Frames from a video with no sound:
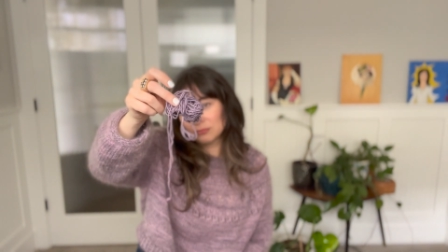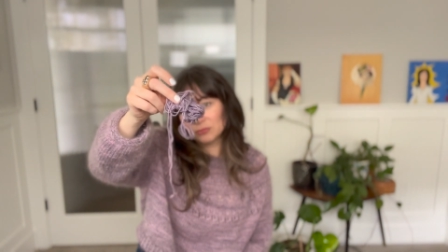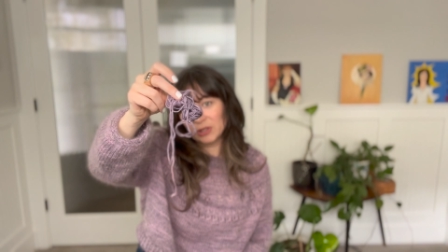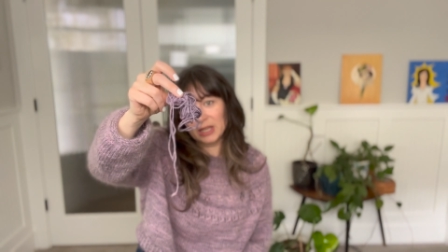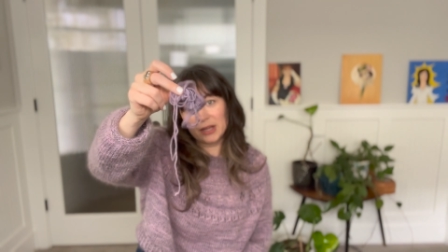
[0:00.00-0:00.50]

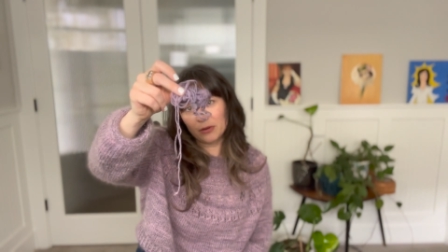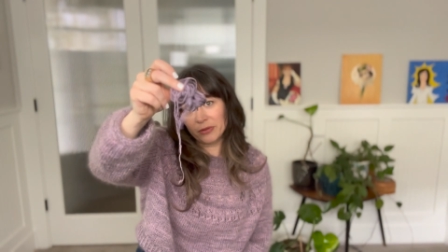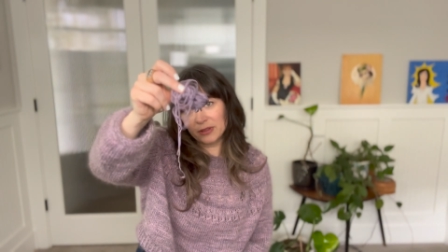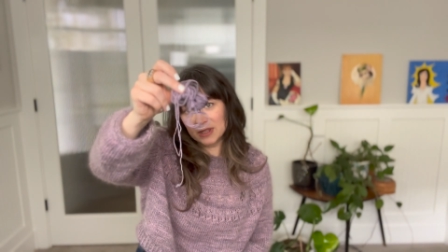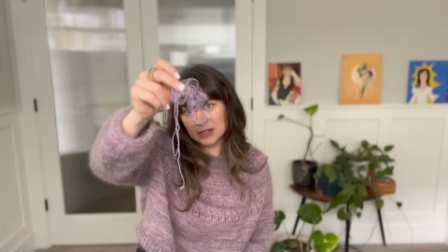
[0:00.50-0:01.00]
Like, I don't
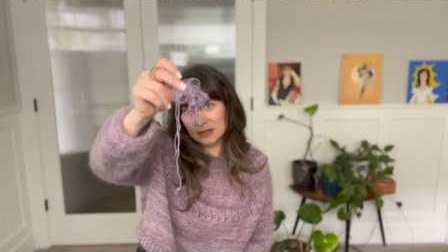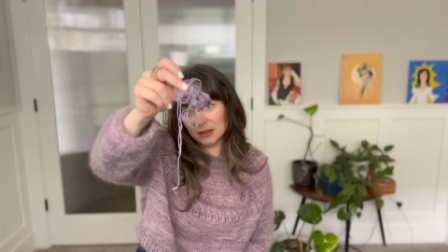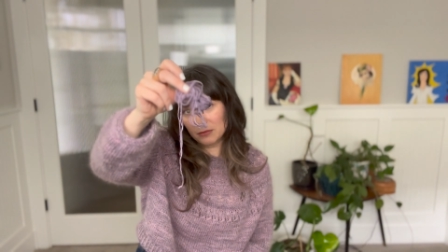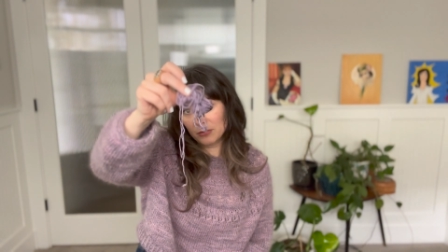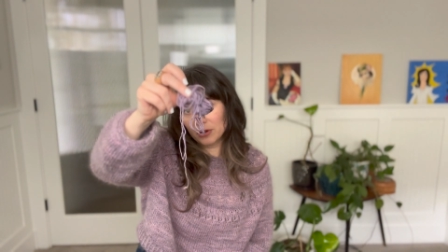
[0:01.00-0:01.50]
think this is
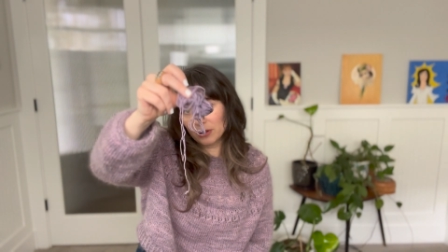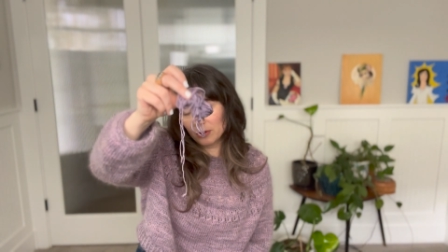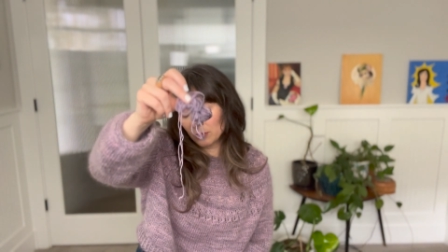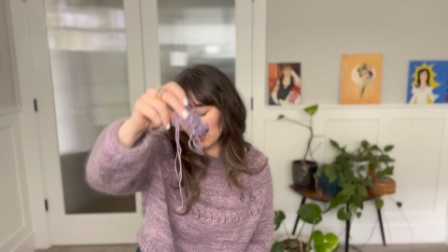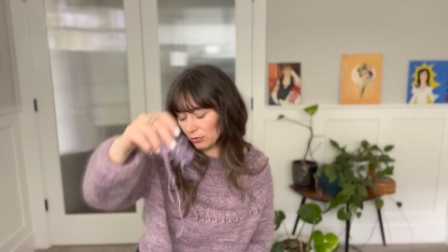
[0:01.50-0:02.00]
enough for
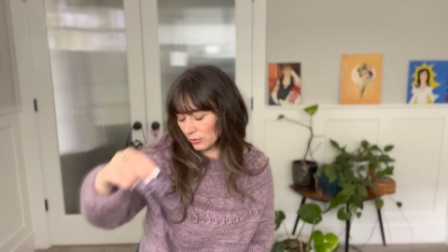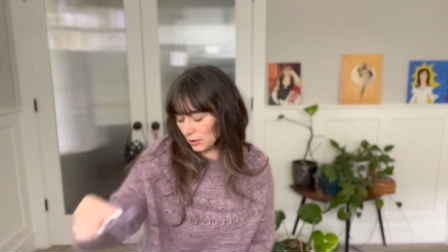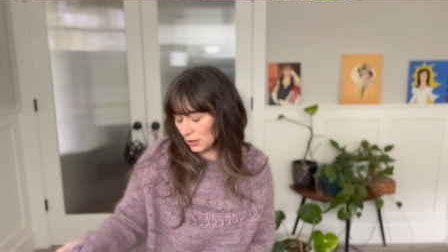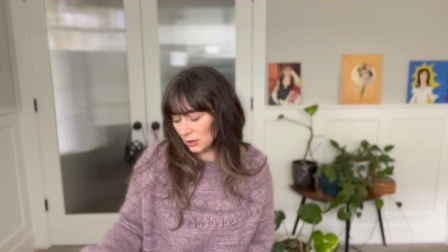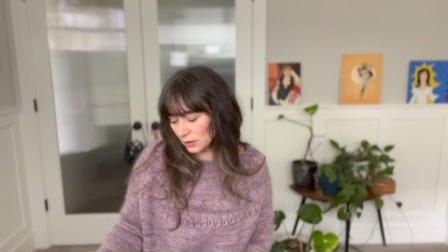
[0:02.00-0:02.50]
another row.
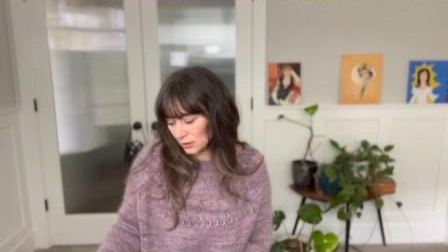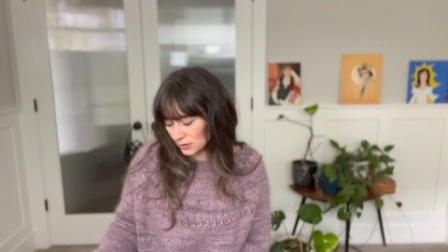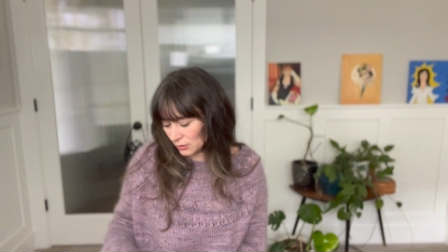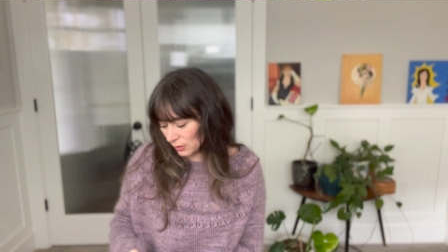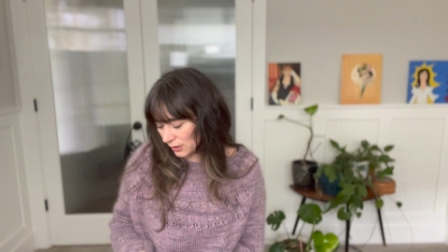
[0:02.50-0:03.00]

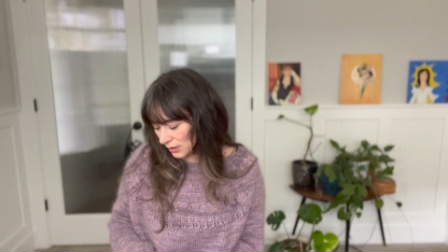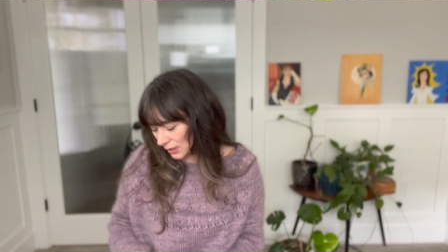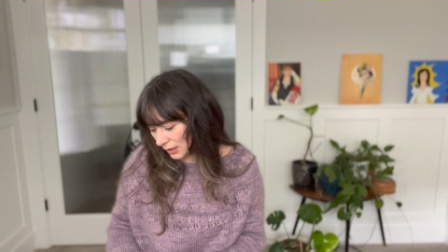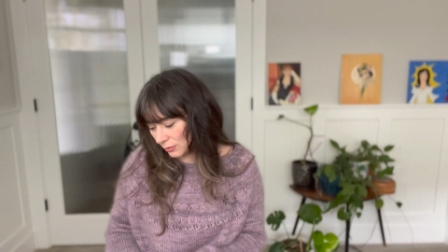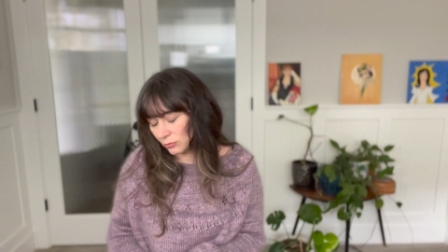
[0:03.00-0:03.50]
So I think
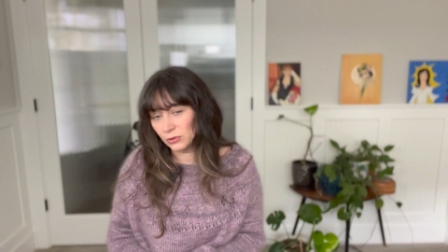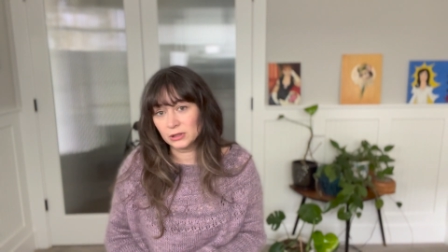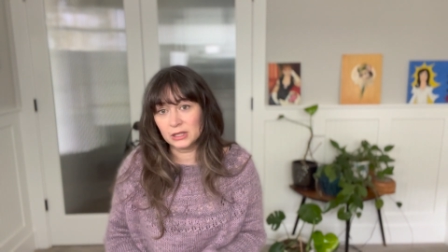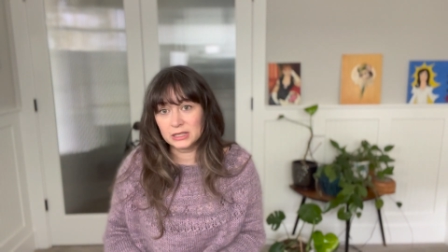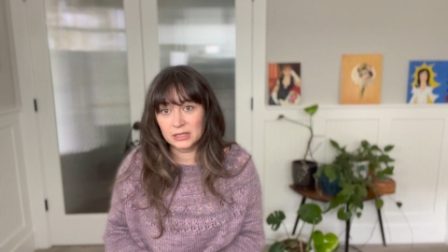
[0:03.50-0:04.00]
I
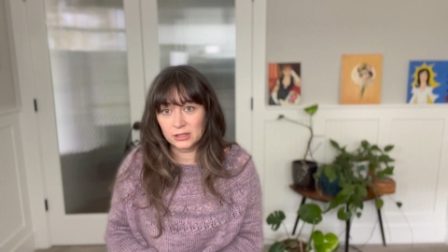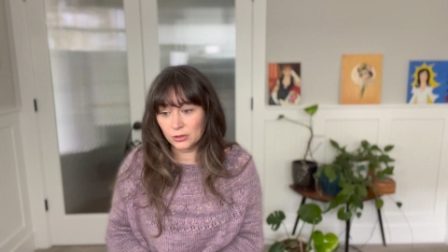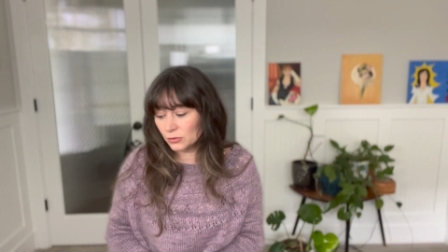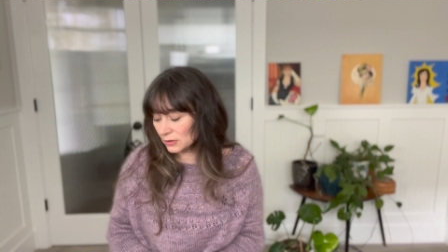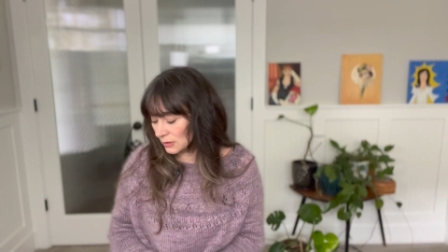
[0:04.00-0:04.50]
really did
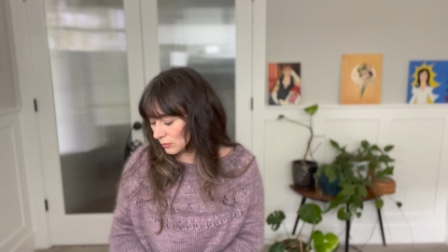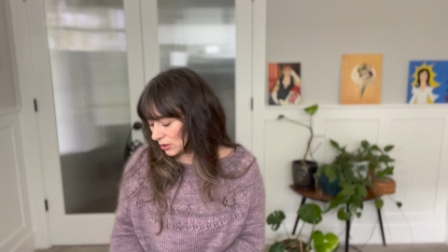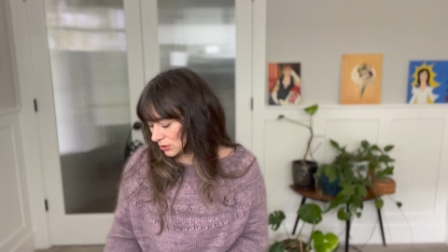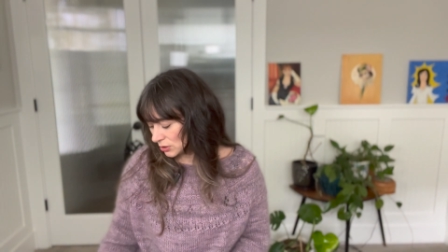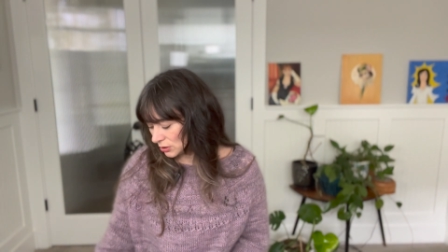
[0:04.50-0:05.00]
use as
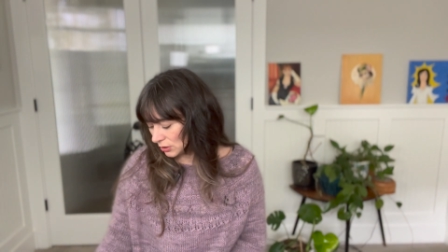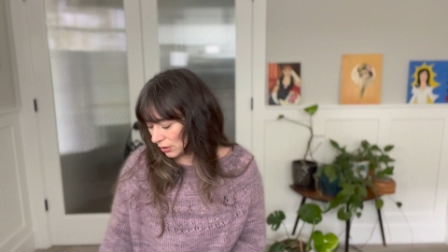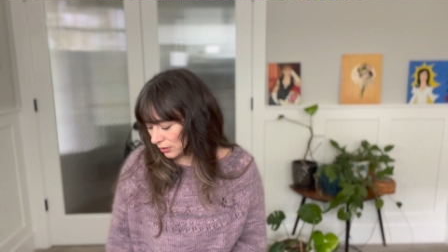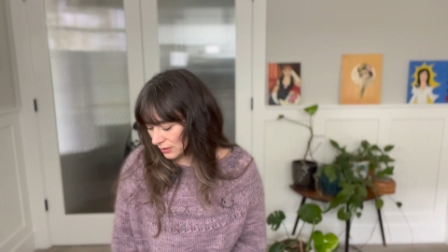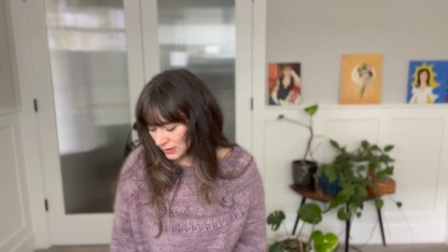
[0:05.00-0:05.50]
much
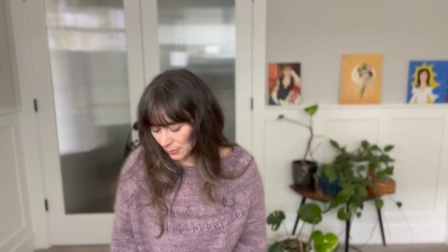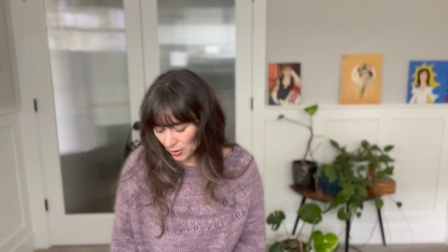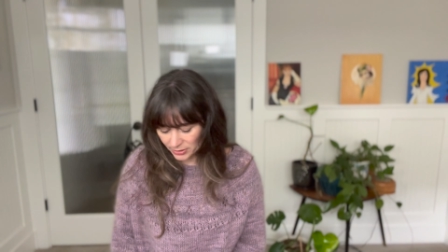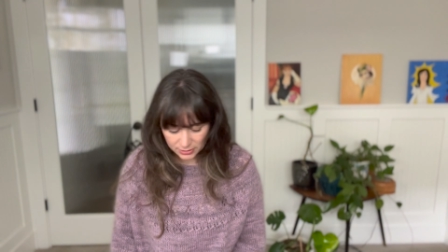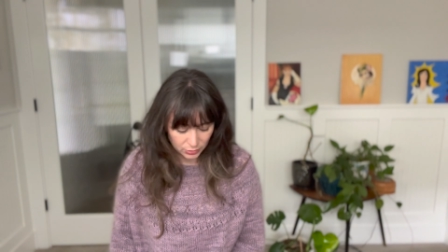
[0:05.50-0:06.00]
yarn as I
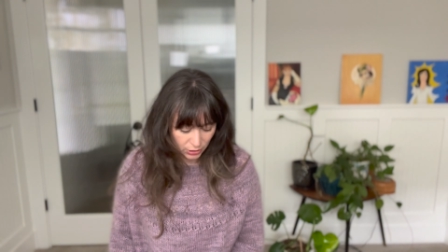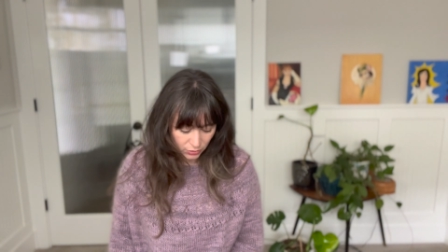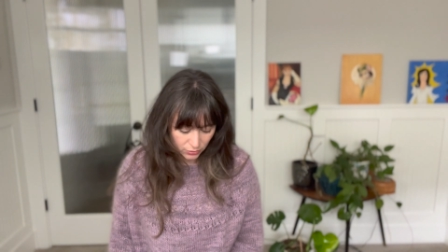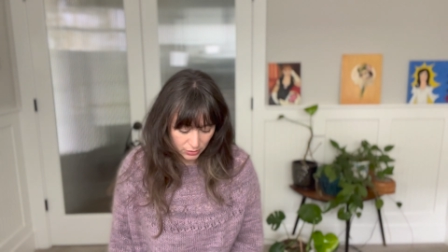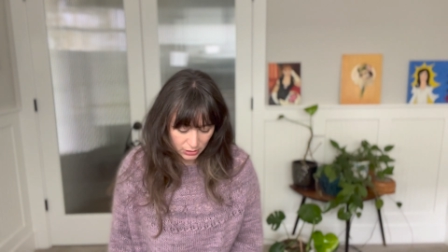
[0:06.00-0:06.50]
possibly
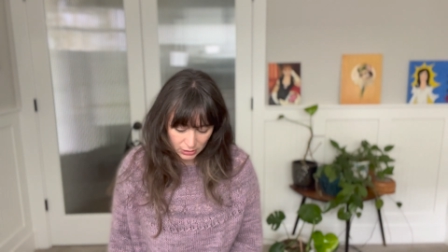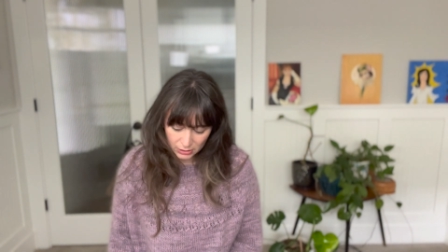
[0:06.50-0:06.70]
could.